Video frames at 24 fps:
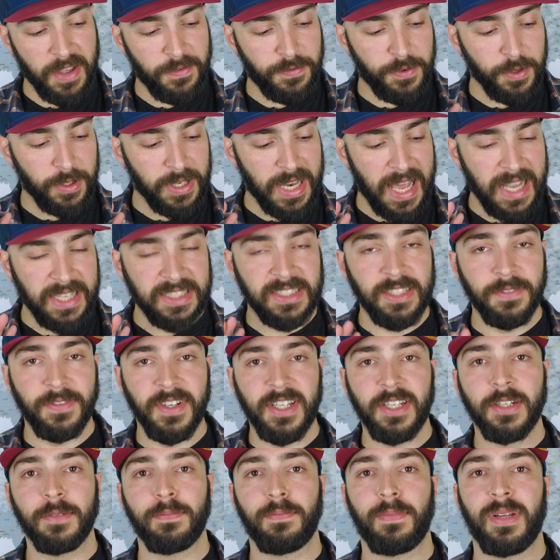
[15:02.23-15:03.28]
if you liked the
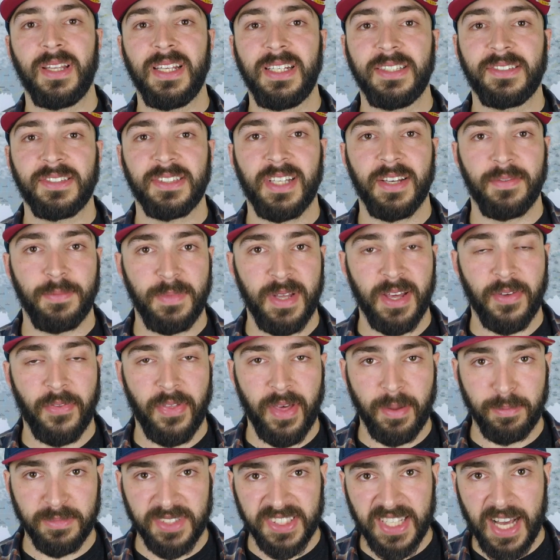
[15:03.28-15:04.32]
video, please give me a
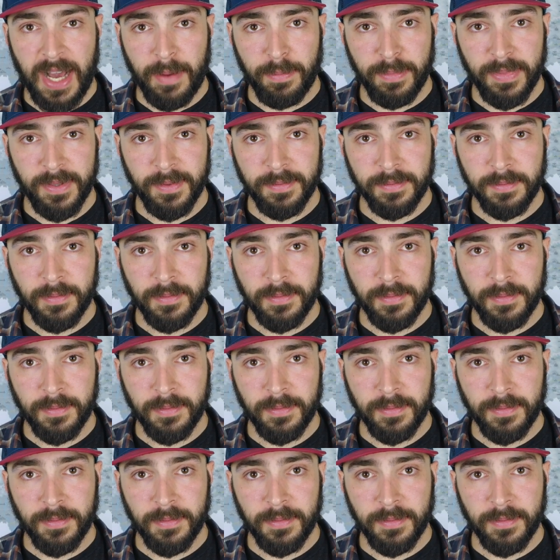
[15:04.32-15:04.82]
thumbs up.